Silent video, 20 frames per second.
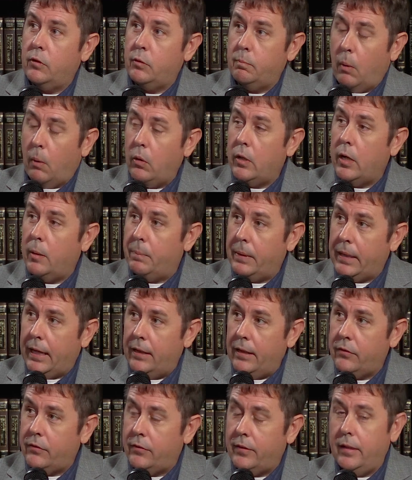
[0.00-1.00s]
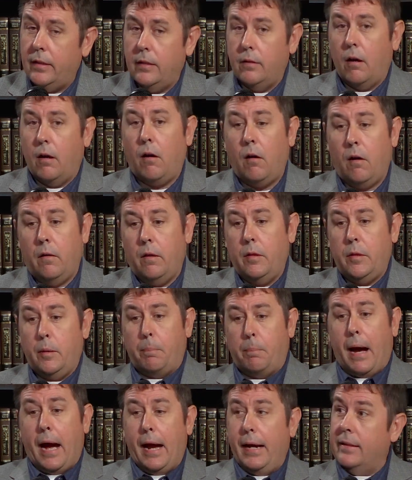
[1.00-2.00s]
spoke up against it, all the
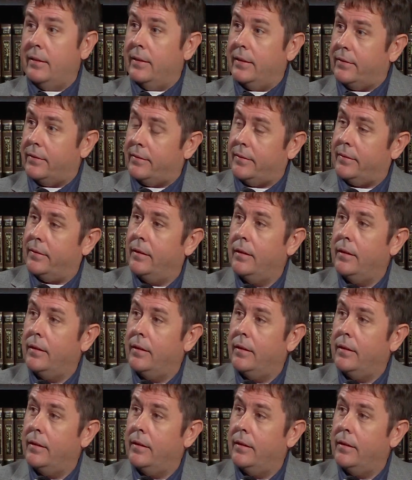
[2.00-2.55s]
pilots